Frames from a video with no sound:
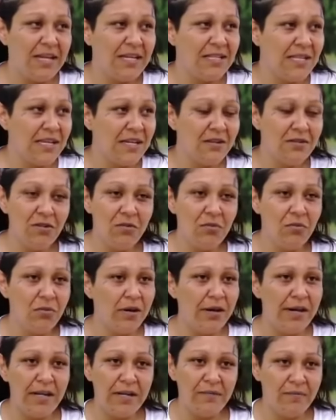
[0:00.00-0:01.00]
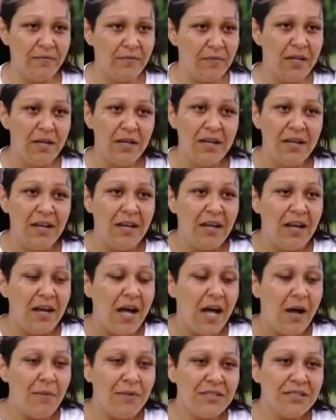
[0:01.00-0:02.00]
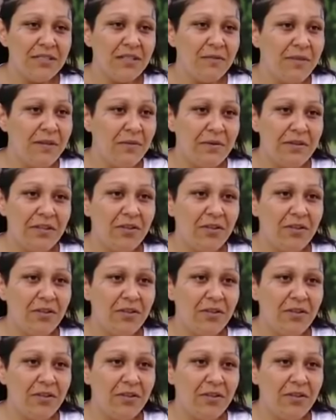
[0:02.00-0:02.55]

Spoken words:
And he said, "Don't worry, I'ma still